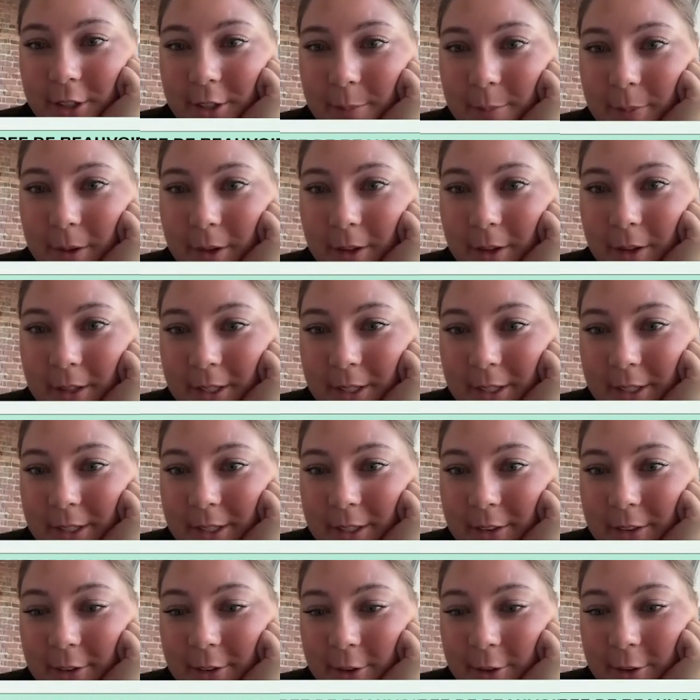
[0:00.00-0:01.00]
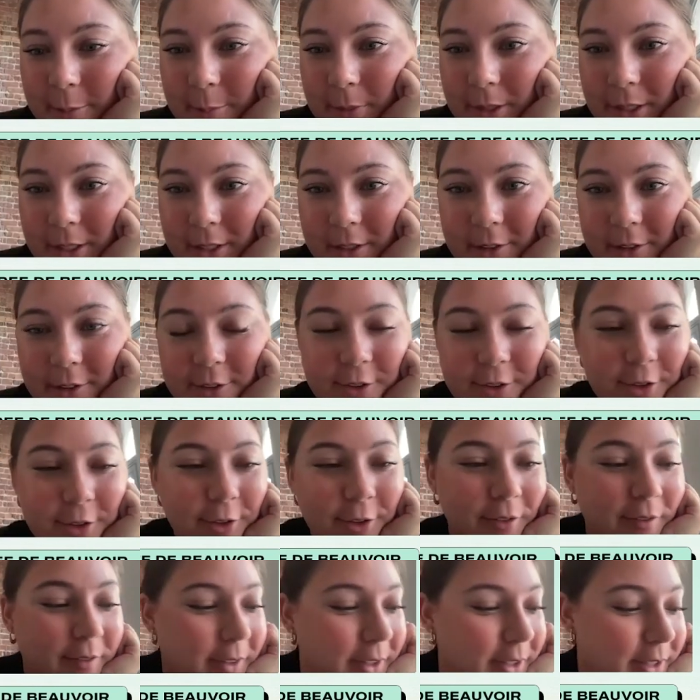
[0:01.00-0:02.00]
about like another minute or two if
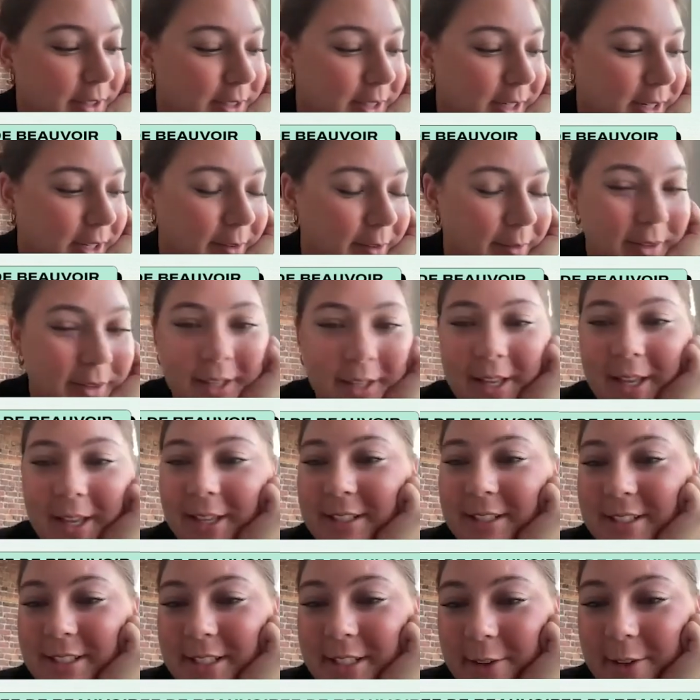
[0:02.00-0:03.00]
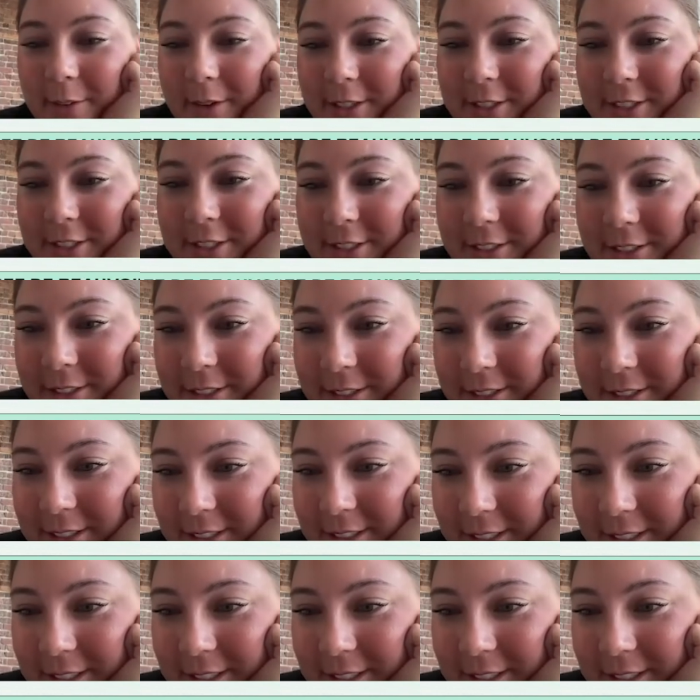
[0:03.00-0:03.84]
there's anyone that has any questions.